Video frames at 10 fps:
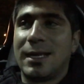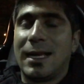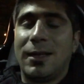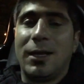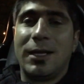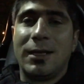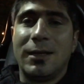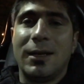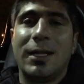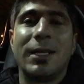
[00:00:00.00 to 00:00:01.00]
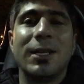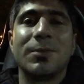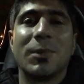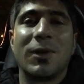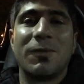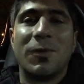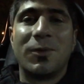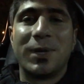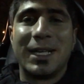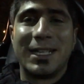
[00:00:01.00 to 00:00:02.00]
and I, I heard my phone
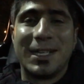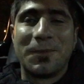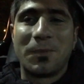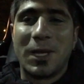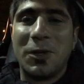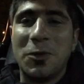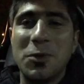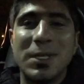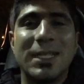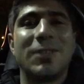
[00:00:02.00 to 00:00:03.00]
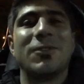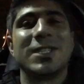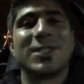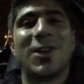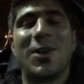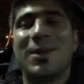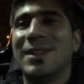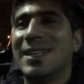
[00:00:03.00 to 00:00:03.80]
ringing I look it was Saul